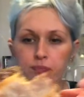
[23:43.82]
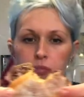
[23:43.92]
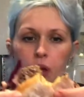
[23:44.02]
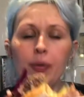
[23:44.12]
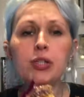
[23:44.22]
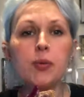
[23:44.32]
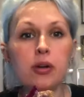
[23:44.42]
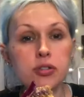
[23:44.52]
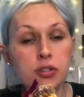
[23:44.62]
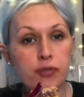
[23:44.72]
which
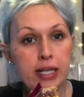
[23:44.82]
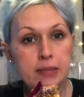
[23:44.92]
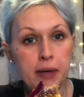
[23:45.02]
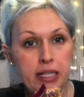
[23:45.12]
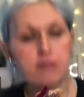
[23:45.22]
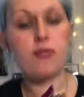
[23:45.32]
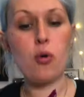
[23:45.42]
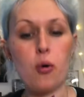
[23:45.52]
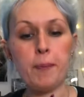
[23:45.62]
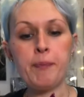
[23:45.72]
was to raise money
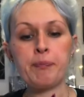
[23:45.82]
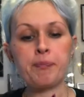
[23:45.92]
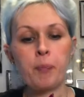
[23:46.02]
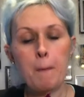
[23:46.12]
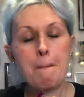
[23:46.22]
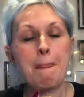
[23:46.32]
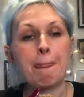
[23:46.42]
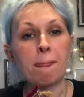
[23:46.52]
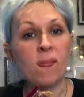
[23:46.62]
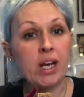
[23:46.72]
for
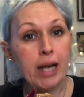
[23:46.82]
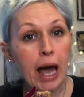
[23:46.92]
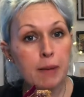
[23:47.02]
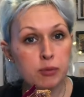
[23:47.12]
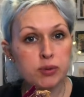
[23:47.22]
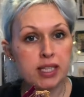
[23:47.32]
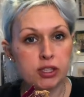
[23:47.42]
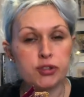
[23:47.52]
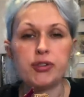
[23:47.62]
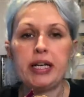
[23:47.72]
an animal
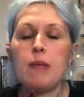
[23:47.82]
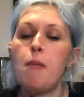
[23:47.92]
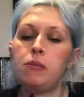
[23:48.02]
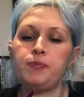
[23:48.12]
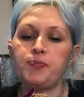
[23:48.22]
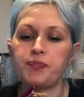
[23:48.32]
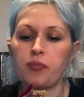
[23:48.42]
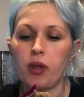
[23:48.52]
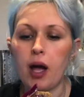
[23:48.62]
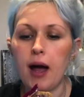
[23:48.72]
sanctuary
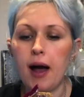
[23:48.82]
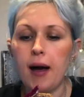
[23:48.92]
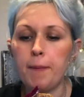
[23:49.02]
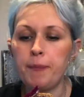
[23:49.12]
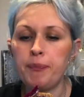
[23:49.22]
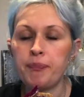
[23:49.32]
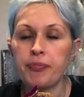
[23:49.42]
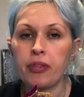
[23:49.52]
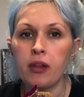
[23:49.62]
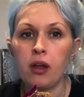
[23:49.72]

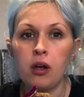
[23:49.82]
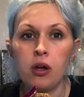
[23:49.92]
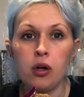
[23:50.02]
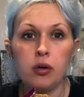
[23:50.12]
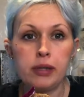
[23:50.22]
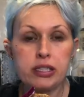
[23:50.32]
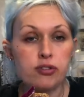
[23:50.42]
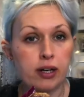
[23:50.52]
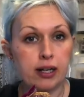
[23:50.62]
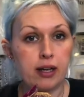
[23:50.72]
who is
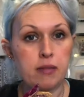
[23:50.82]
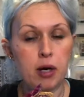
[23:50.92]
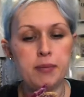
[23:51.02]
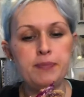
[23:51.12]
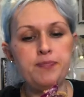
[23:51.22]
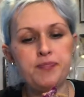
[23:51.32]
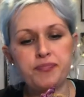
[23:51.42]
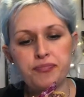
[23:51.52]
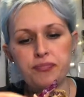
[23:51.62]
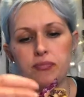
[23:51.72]
struggling at the moment.
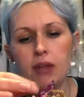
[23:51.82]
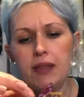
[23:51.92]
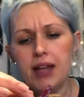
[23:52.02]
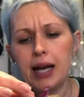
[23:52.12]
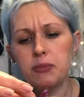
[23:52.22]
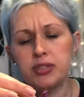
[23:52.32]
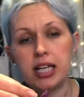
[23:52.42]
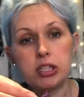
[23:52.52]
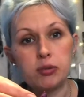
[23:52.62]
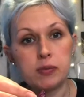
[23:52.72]
And the animal
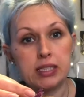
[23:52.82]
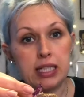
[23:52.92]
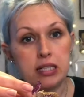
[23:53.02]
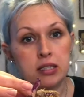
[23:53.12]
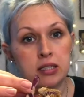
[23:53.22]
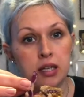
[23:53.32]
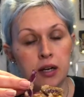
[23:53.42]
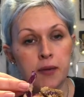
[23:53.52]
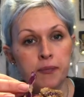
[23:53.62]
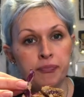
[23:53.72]
sanctuary was Dean's
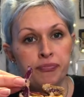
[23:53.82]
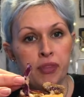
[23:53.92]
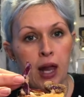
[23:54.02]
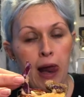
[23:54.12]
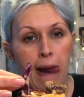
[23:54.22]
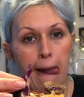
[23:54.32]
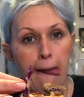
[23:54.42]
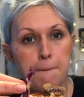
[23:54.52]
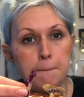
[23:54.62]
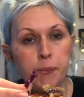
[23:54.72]

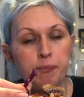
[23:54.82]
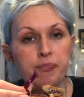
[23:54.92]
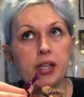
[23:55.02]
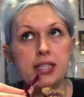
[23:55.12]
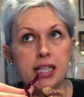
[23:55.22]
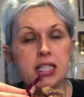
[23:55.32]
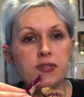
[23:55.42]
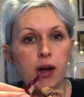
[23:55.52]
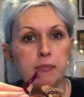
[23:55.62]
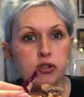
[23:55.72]

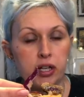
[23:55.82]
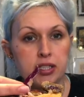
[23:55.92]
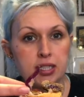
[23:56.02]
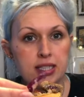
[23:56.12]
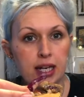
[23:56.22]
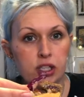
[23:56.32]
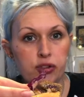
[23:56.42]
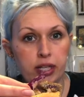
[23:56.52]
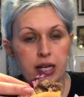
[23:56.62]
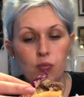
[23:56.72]
Farm Trust
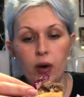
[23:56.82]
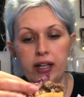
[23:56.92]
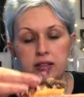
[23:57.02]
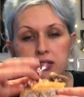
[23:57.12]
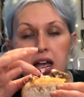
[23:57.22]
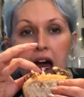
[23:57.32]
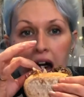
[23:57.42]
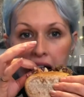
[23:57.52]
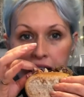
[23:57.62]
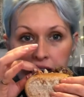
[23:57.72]
Sanctuary in Wales,
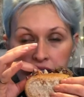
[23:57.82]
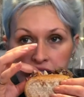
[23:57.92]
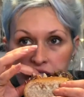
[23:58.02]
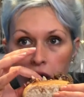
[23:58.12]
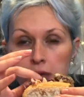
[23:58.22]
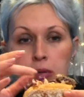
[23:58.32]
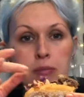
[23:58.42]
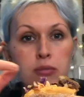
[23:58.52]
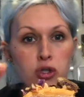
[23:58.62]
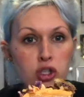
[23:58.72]

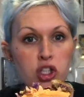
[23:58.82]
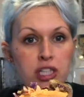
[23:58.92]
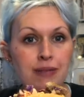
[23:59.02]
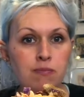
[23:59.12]
Monmouthshire.